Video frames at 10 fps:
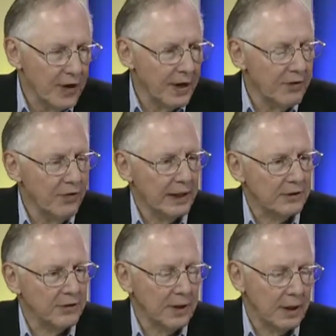fun
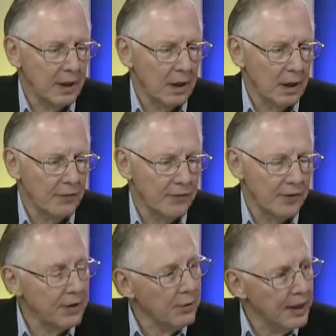events. They are
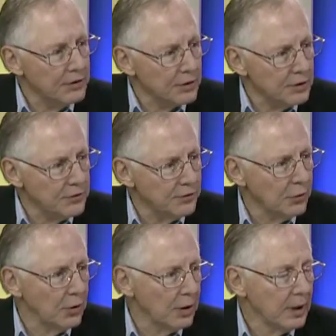fundraisers
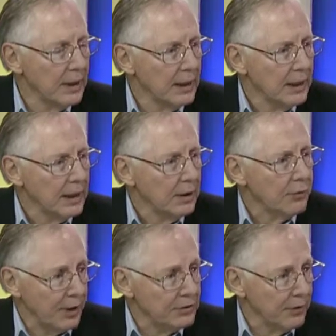for
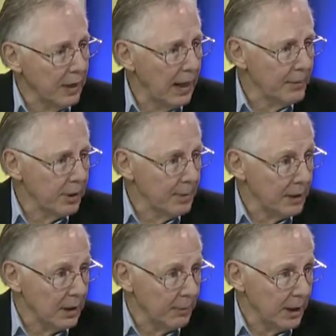Friends of the Library,
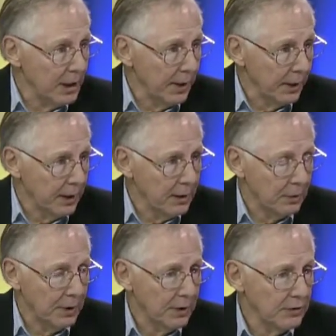Montgomery County.
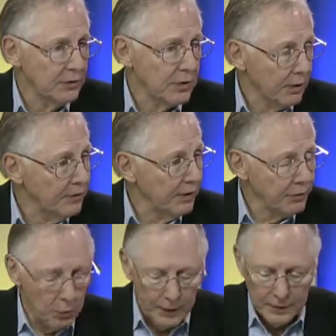This is our
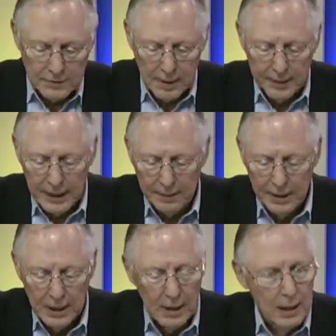fifth one that's coming
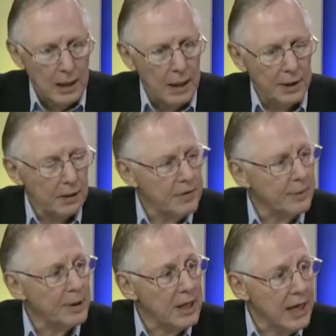up on
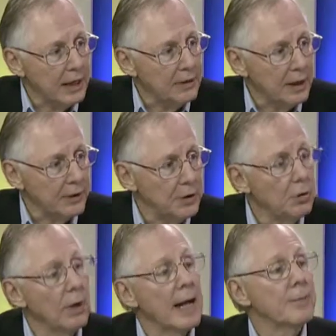November the 8th at the
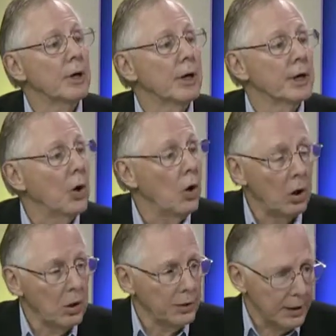new library in
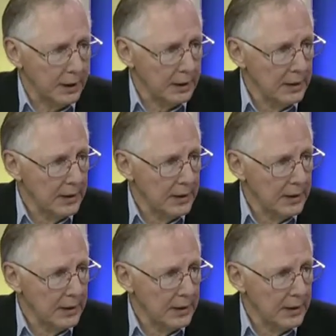Olney.